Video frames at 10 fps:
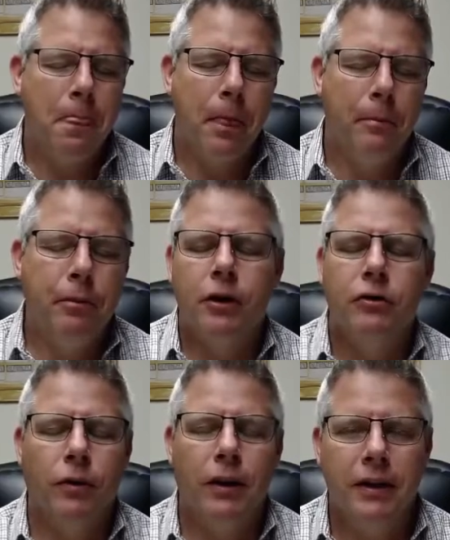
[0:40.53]
the book is
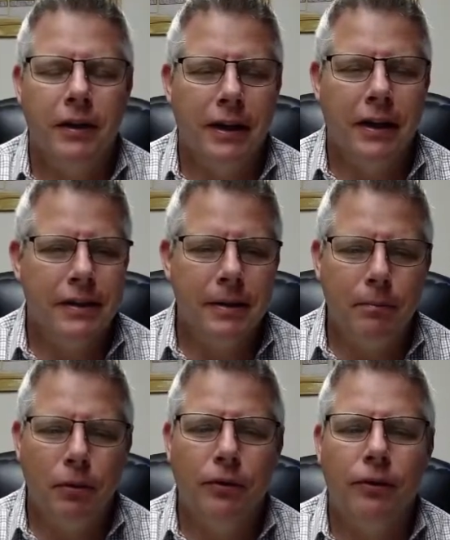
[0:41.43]
written in
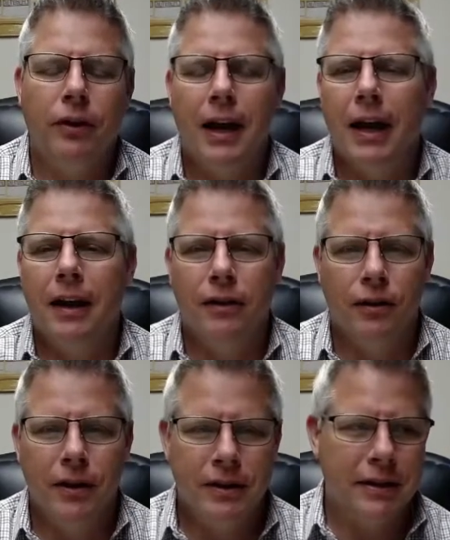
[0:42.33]
symbols and
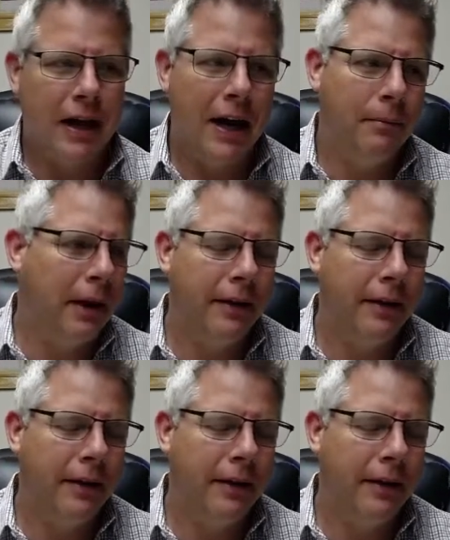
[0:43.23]
there is a timeline.